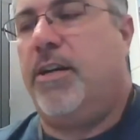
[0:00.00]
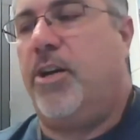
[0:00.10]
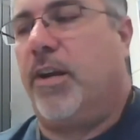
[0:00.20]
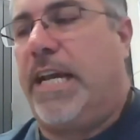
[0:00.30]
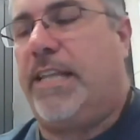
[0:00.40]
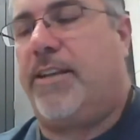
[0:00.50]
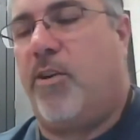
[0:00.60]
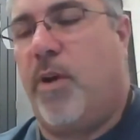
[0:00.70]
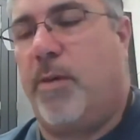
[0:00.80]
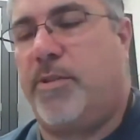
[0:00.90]
link to
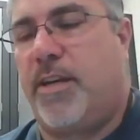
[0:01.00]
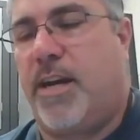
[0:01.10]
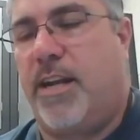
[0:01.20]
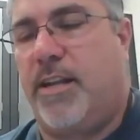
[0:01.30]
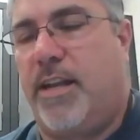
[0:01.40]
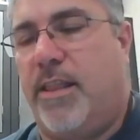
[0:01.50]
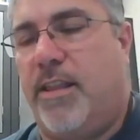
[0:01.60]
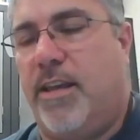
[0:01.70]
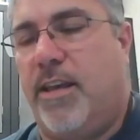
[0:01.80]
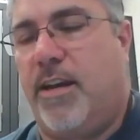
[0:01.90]
your website.
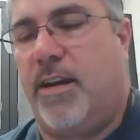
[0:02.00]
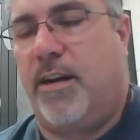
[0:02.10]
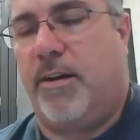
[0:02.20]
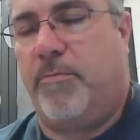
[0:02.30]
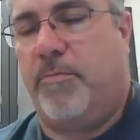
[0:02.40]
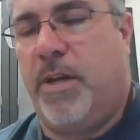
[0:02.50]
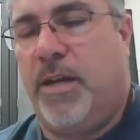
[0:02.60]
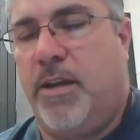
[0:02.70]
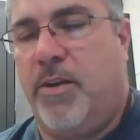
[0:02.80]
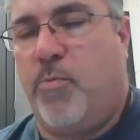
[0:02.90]
And then
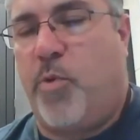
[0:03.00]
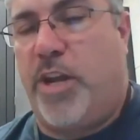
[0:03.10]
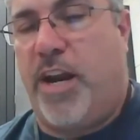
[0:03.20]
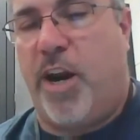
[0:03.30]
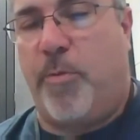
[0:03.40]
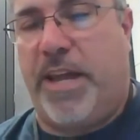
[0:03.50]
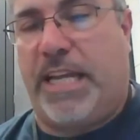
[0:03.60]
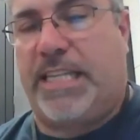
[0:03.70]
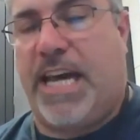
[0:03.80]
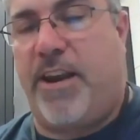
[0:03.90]
when you hear them get
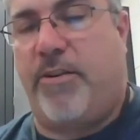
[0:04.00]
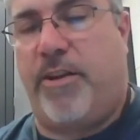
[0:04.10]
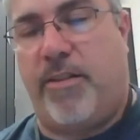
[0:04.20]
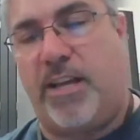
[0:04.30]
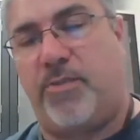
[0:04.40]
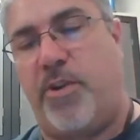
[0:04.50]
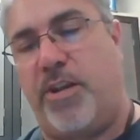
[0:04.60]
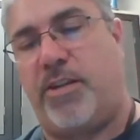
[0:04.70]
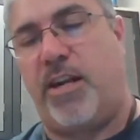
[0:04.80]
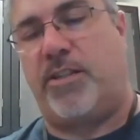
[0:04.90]
excited on there, that's when
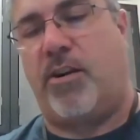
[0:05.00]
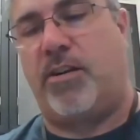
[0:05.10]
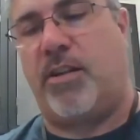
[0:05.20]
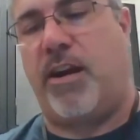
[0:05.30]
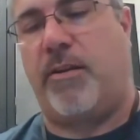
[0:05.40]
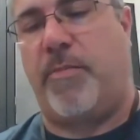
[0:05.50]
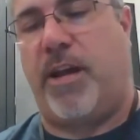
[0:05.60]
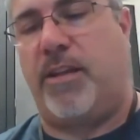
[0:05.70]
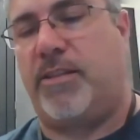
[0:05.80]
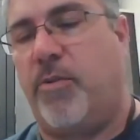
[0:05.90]
you're trying to start talking
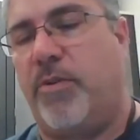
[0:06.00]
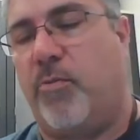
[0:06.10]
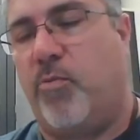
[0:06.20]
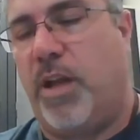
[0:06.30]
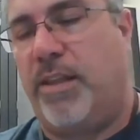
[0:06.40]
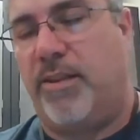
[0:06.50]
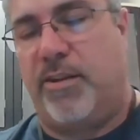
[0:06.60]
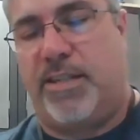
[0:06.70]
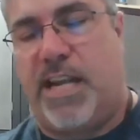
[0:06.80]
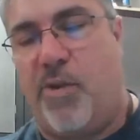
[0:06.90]
about it. So
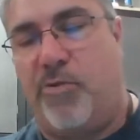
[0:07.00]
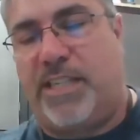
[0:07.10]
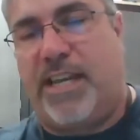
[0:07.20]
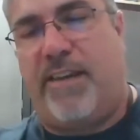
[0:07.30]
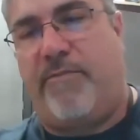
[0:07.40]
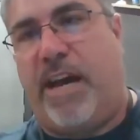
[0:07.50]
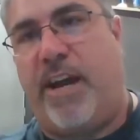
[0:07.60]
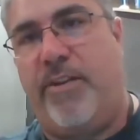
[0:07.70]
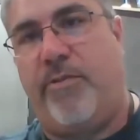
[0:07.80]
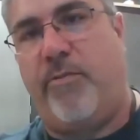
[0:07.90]
there's no set
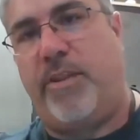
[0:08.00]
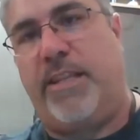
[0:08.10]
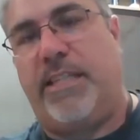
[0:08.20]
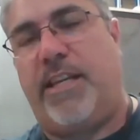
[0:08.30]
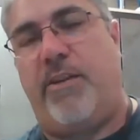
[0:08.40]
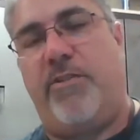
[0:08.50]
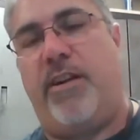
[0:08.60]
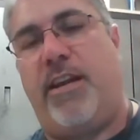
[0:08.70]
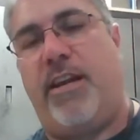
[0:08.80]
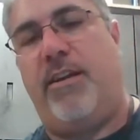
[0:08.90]
value on what discount you're
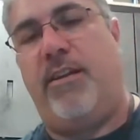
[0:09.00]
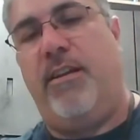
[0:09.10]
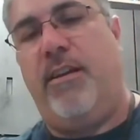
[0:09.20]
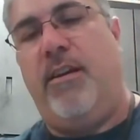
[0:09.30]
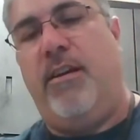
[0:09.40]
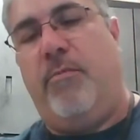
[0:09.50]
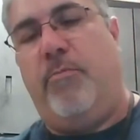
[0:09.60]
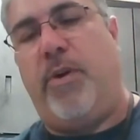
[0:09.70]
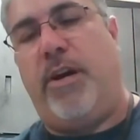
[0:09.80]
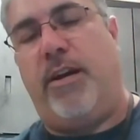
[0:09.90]
going to get,
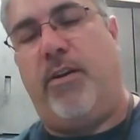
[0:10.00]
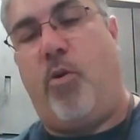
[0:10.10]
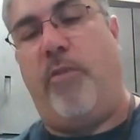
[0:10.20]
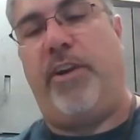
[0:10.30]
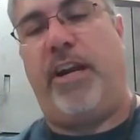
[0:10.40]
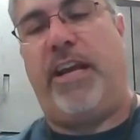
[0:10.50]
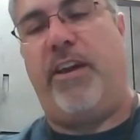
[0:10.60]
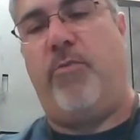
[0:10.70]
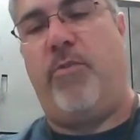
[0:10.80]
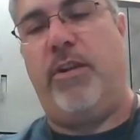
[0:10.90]
but or if you're going to
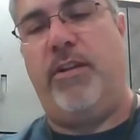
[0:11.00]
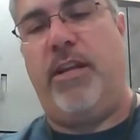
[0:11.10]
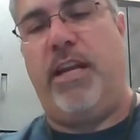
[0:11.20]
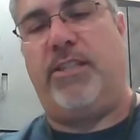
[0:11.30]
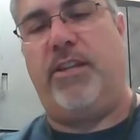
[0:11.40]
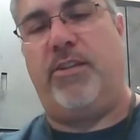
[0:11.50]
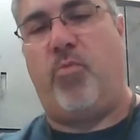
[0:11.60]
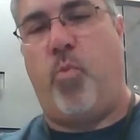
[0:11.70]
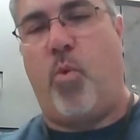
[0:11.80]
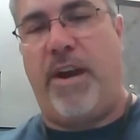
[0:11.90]
get one, it's just
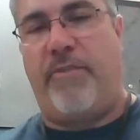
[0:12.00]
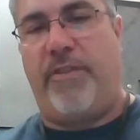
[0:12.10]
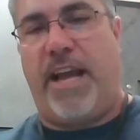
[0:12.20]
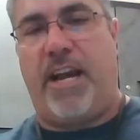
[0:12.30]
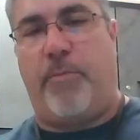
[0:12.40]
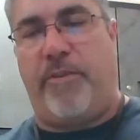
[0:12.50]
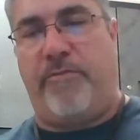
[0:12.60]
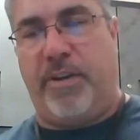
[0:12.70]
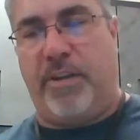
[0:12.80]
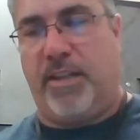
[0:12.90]
whatever that company
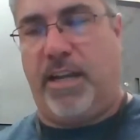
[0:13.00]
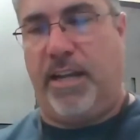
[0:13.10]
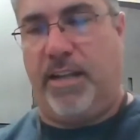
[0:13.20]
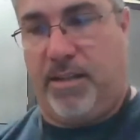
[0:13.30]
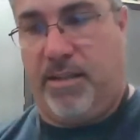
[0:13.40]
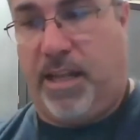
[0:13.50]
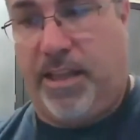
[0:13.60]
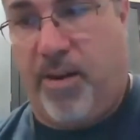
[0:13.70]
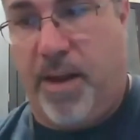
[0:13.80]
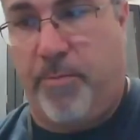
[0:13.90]
feels like
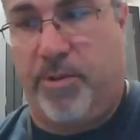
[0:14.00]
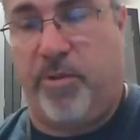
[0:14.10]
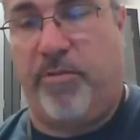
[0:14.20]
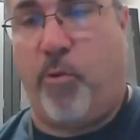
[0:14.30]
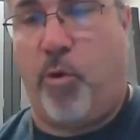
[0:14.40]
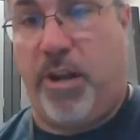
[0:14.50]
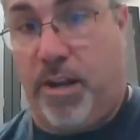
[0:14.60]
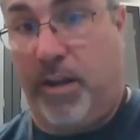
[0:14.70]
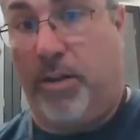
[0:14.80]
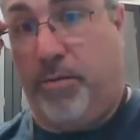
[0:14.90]
they're able to afford
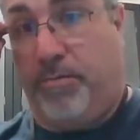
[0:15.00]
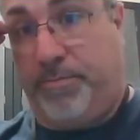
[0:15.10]
to do.